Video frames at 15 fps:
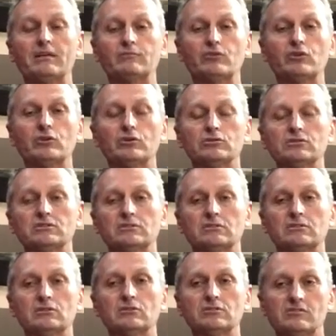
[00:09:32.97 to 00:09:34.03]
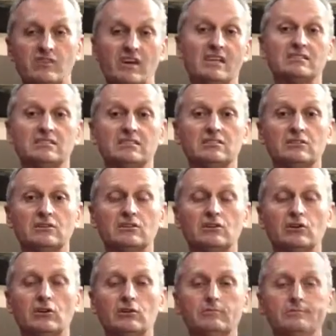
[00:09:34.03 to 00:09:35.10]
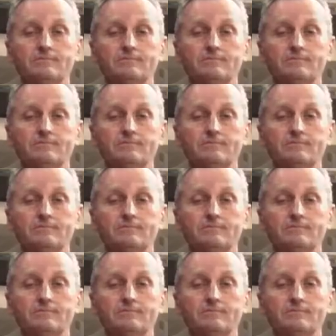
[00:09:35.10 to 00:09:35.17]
those events that are going to occur.